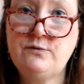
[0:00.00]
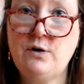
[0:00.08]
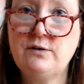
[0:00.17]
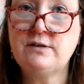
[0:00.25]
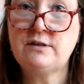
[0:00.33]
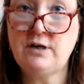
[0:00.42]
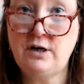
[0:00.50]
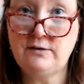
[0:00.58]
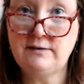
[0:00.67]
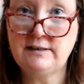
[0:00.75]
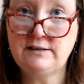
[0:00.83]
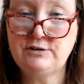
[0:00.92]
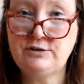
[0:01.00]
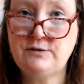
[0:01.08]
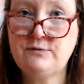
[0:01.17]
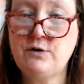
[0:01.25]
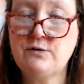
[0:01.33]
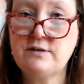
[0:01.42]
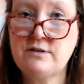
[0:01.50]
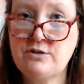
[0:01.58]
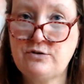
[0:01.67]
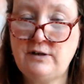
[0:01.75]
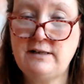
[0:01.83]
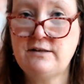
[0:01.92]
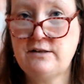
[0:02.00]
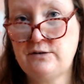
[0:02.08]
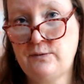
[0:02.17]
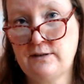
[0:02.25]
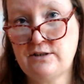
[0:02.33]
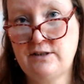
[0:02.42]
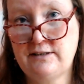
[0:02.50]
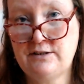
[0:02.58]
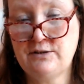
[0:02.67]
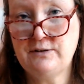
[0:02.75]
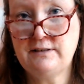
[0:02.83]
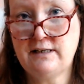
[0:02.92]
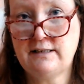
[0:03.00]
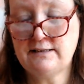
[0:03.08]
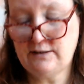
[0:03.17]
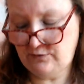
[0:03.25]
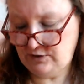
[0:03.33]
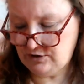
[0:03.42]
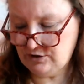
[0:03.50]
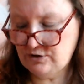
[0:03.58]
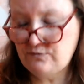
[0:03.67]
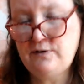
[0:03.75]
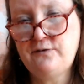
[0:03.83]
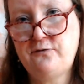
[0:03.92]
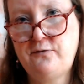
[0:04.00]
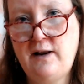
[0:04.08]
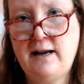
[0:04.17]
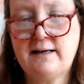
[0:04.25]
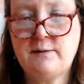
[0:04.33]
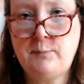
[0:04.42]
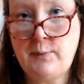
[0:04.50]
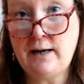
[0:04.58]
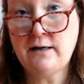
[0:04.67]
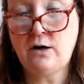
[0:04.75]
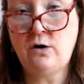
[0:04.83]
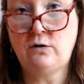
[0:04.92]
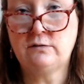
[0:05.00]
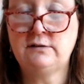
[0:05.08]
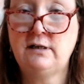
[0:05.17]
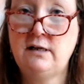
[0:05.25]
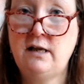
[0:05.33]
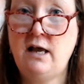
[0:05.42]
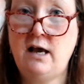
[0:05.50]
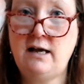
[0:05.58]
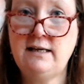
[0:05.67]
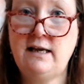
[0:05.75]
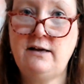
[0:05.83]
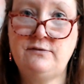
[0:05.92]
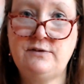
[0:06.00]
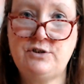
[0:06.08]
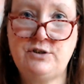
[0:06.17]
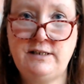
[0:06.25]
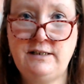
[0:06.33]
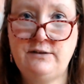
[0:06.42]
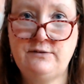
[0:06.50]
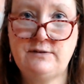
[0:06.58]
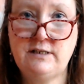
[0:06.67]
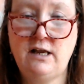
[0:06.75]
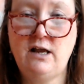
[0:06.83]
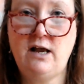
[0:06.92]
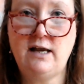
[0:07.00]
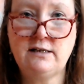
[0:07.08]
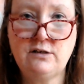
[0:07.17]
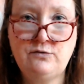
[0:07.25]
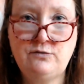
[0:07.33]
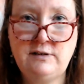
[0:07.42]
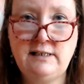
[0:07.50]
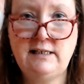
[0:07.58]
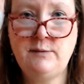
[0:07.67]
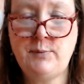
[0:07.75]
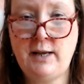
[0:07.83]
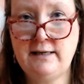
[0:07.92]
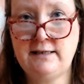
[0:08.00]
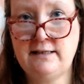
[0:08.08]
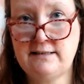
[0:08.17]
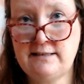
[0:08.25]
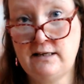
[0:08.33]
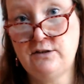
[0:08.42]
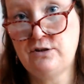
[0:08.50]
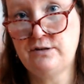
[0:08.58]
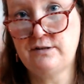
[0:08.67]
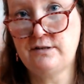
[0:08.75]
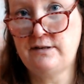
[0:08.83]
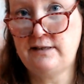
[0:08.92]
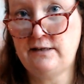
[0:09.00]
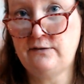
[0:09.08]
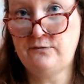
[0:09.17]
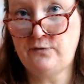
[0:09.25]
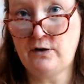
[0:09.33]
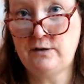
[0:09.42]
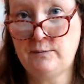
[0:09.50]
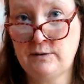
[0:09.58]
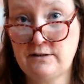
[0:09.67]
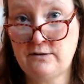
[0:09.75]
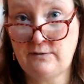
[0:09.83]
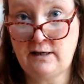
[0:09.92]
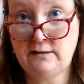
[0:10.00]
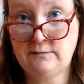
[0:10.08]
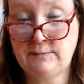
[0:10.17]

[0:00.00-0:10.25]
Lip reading: courage, you've got the strength to actually do that. If you just reflect back on, I have achieved, I can really pay attention to the environment around me.